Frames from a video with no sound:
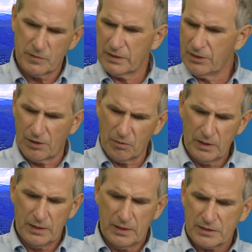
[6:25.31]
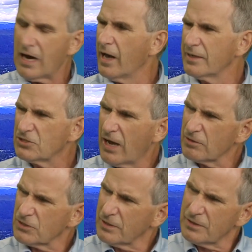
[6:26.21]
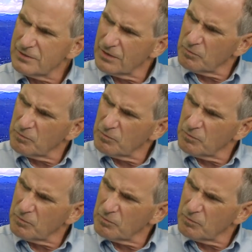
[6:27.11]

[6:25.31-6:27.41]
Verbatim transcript: you know, cottage housing,